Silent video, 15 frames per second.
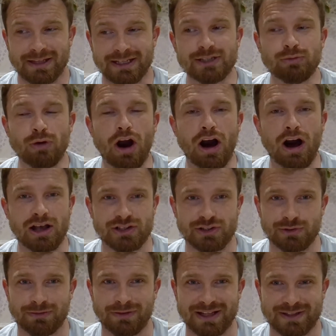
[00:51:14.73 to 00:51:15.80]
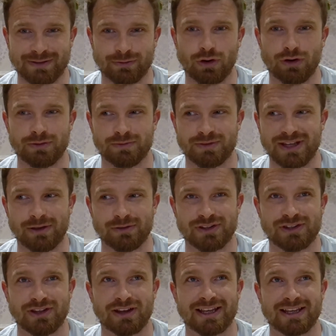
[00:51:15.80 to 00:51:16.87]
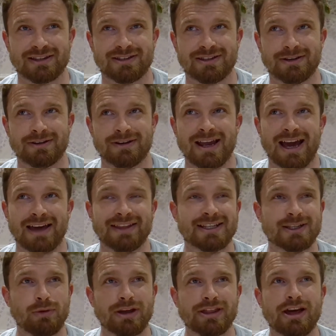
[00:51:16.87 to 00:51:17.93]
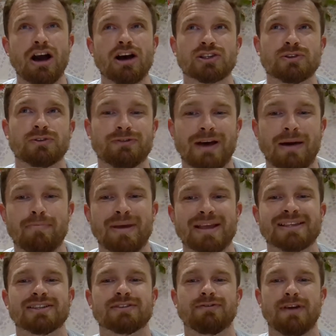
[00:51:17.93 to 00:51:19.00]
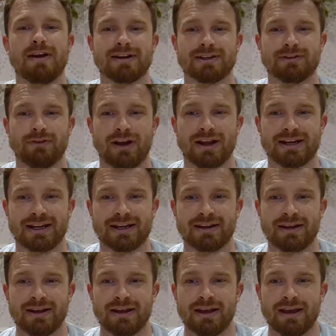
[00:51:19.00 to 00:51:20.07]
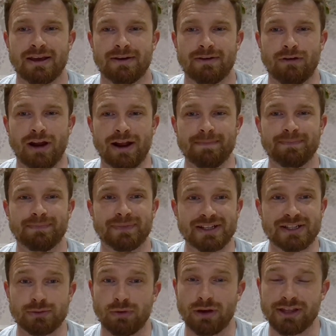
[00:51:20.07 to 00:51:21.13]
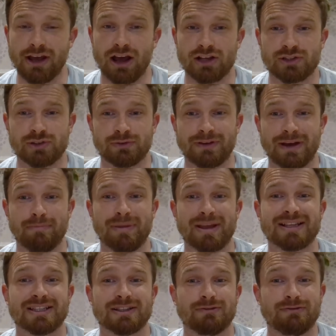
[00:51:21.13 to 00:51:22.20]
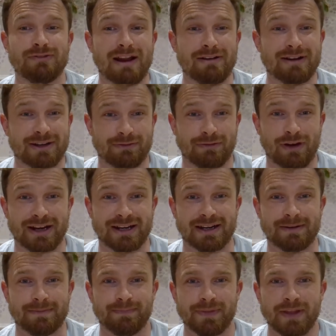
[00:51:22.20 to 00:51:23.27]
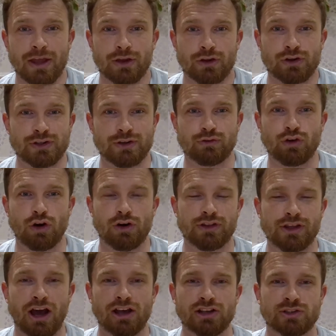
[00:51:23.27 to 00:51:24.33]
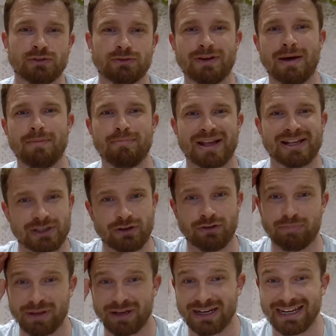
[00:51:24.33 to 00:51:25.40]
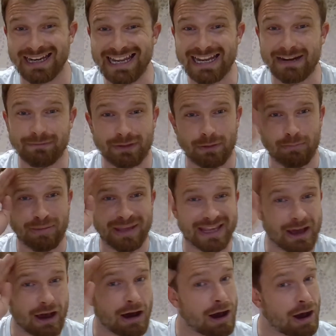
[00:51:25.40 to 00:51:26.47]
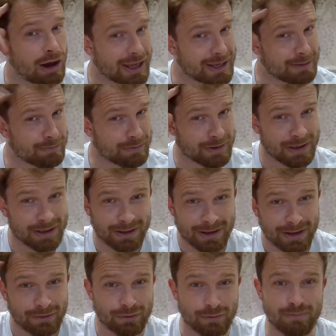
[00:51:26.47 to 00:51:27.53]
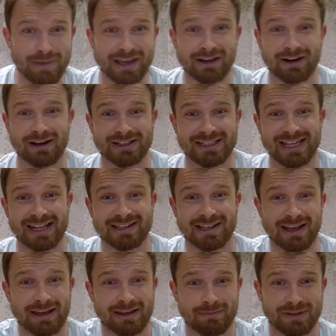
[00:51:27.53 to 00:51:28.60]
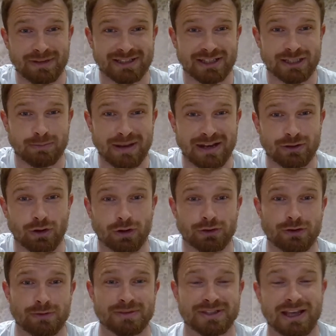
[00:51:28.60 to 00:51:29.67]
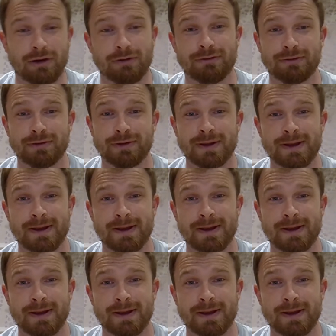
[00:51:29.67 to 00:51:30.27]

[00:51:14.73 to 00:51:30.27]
This is what Arsenal fans have got themselves stuck into. And this is why the Arsenal fan base is very divided, right? This is why the Arsenal fan base is very divided. Because you've got the Arsenal fan base who have believed the PR hype from Mikel Arteta, Mr. Spin Doctor himself,